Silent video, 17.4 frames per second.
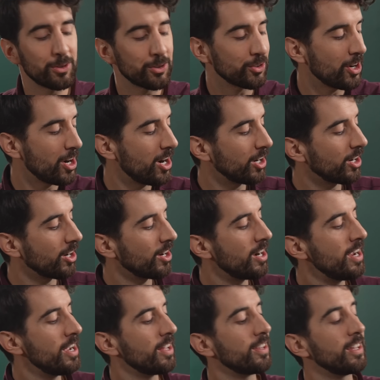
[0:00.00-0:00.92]

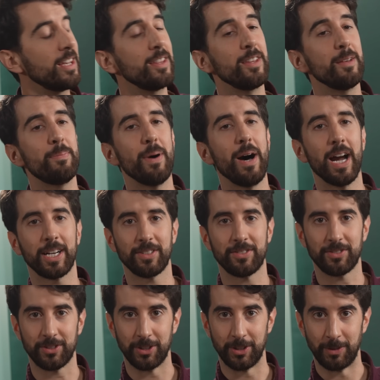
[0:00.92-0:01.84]
stronger than the pocket
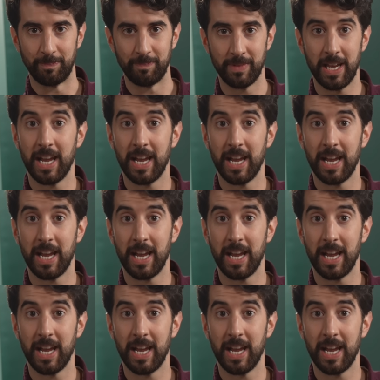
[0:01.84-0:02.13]
screw.